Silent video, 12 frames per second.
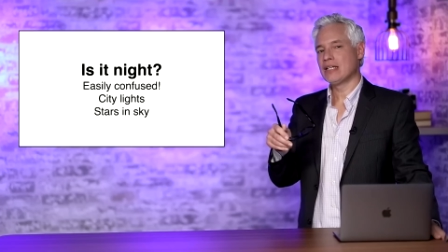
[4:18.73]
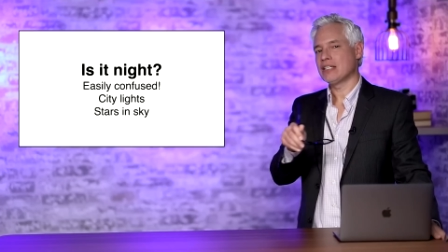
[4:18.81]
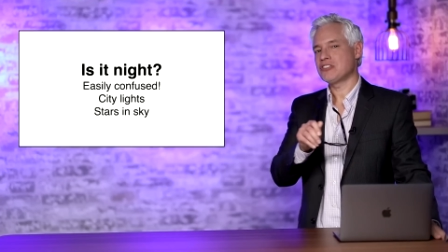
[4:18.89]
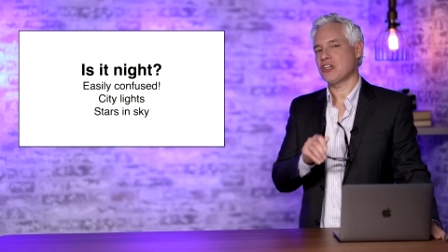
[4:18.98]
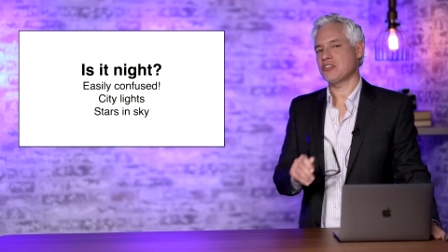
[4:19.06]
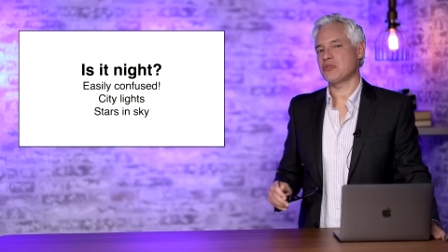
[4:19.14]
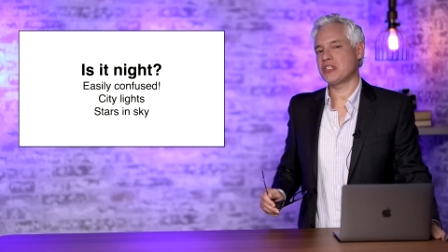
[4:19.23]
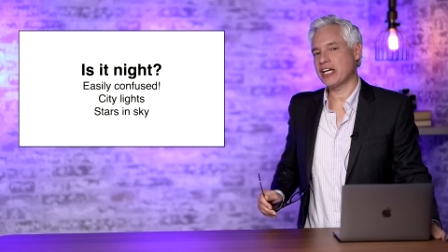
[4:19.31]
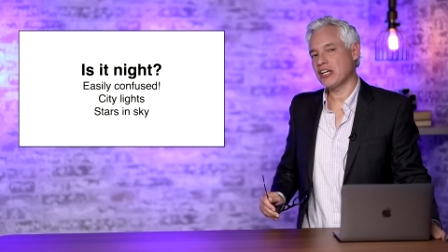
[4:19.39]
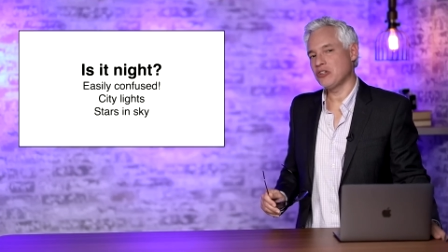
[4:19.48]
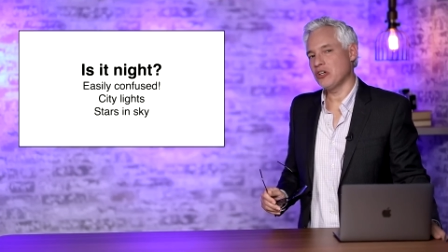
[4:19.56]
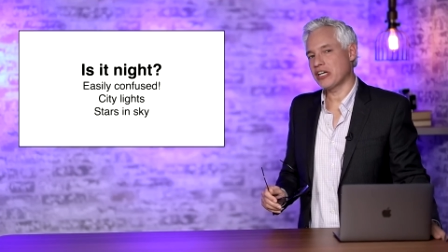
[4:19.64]
Let's also take
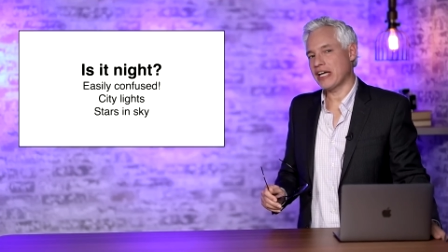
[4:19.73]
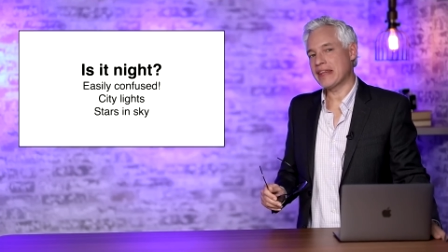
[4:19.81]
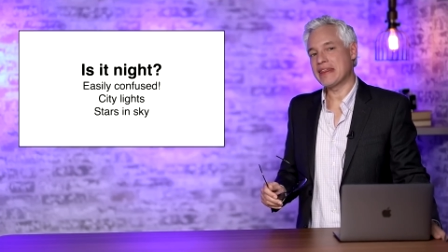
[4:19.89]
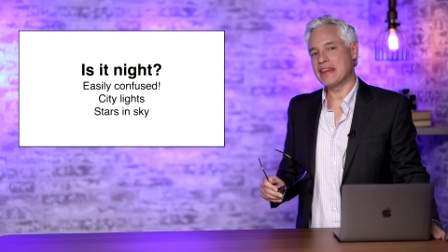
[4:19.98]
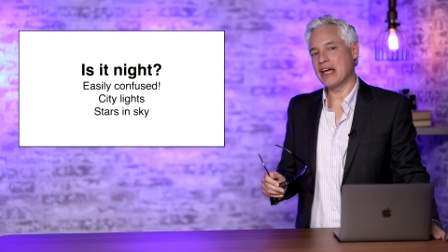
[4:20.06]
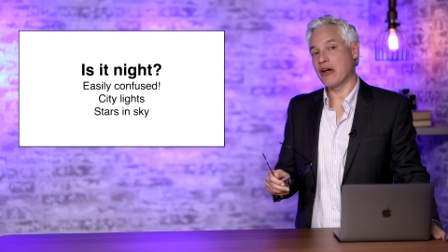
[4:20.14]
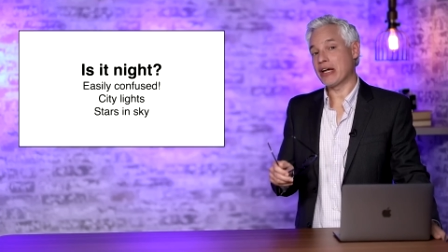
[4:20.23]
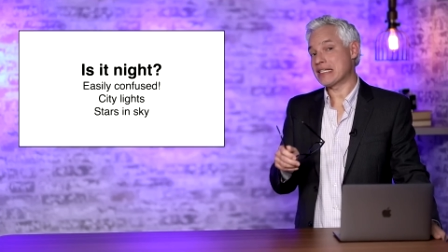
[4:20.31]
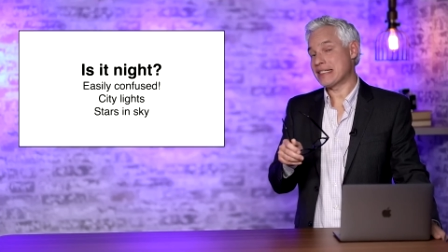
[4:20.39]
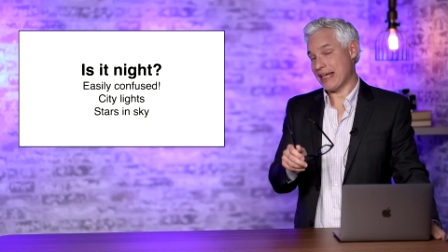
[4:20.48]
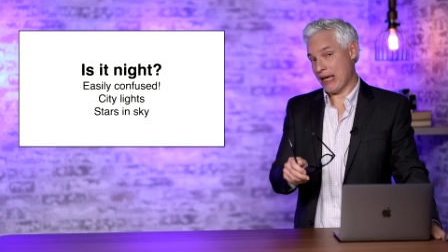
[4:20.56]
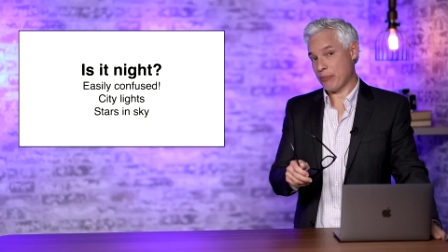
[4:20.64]
a look at their
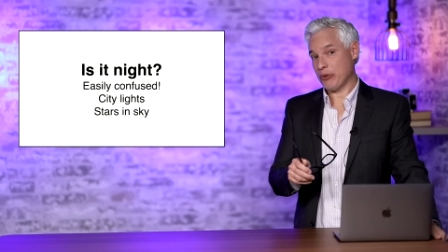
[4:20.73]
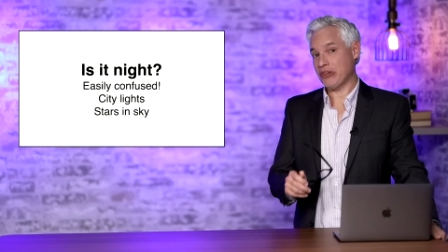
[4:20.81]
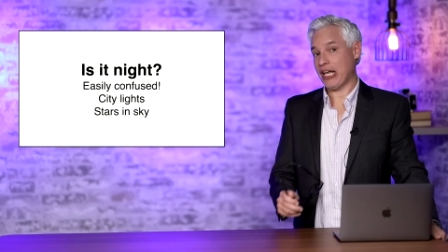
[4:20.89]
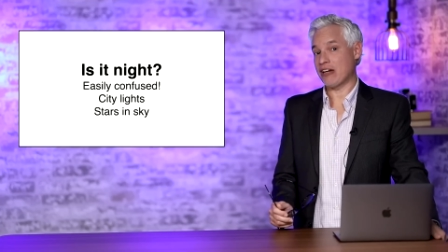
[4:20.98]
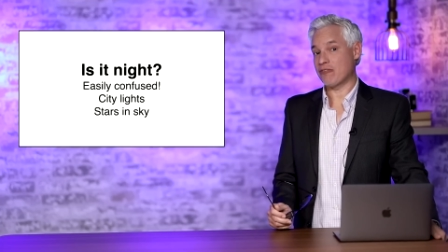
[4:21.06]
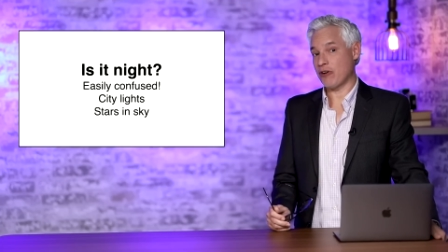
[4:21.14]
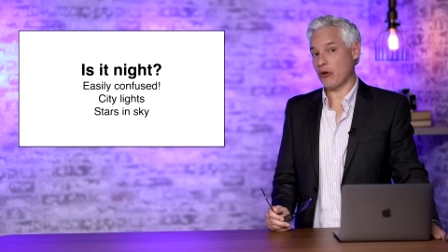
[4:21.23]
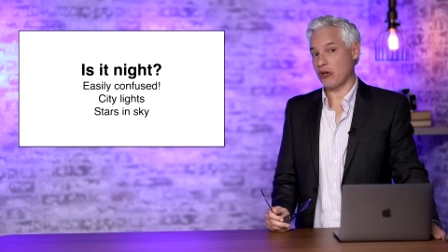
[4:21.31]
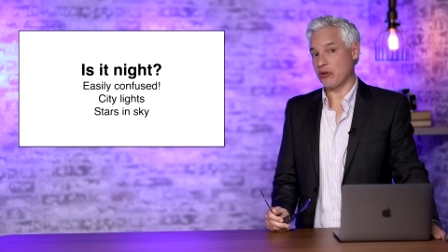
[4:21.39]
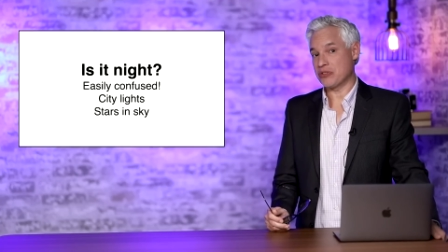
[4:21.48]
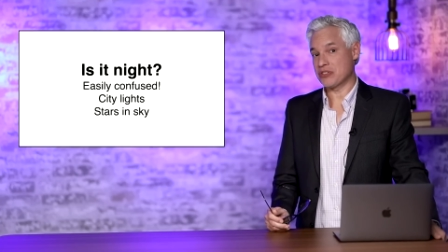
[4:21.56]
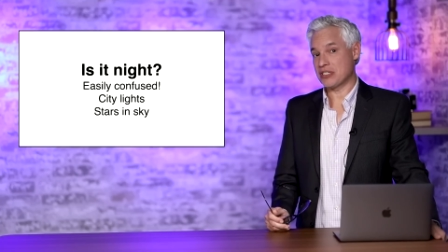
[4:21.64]
example night
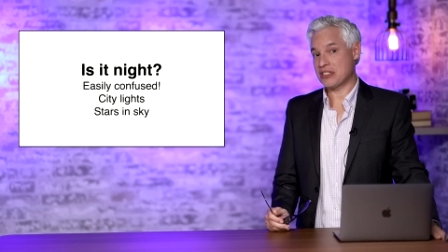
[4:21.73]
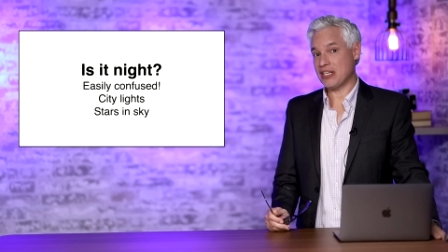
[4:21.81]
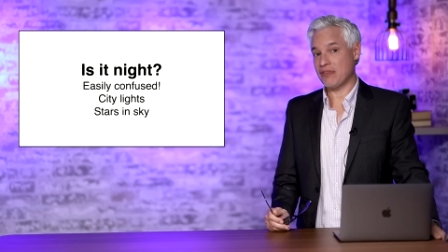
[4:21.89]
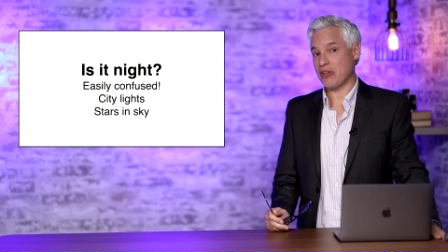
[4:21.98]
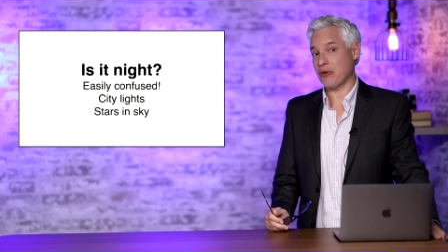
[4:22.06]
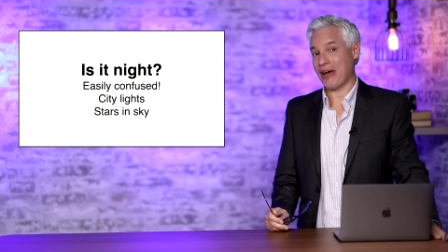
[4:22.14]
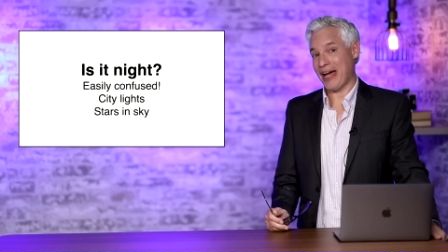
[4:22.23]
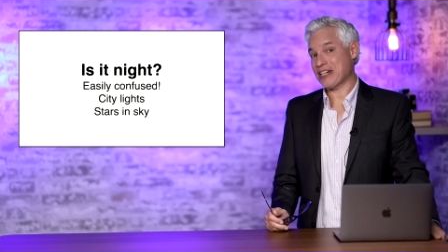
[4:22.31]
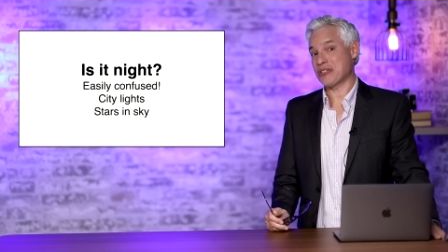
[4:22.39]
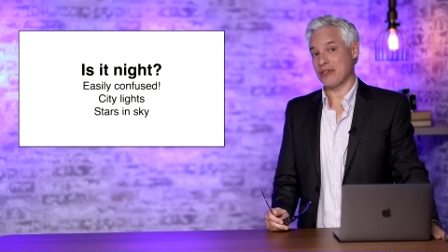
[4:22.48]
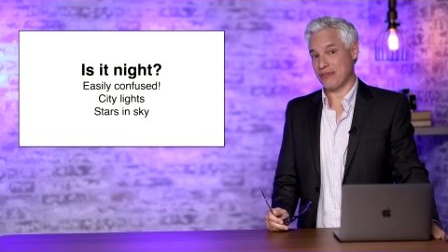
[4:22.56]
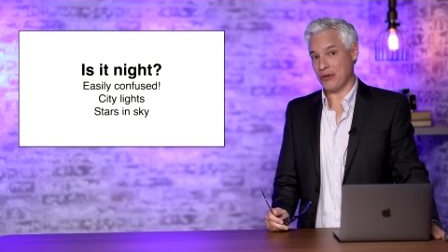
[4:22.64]
photos to see if they were
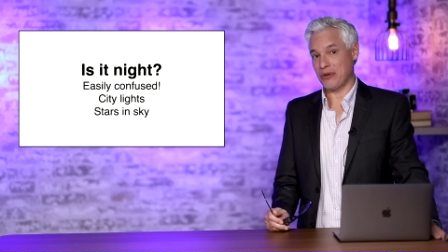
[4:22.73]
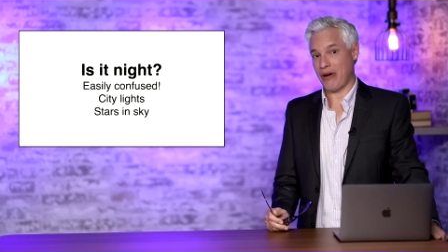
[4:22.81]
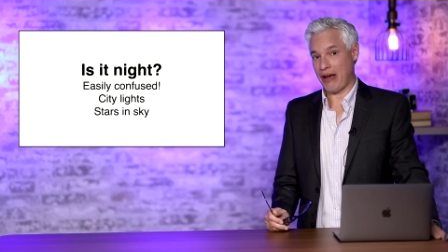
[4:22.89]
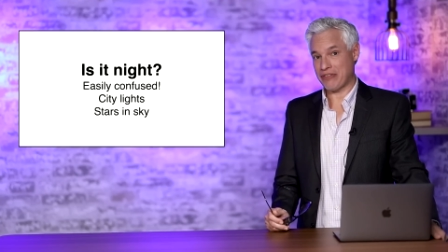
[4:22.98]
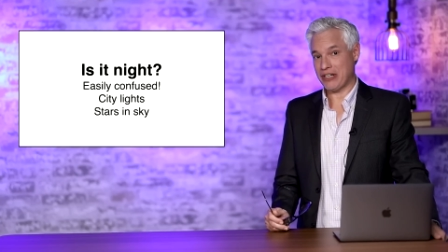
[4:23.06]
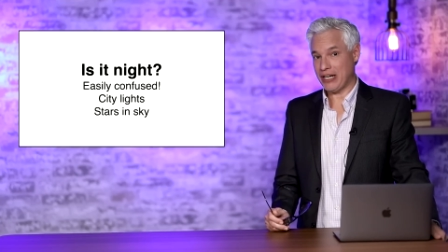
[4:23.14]
actually photographed at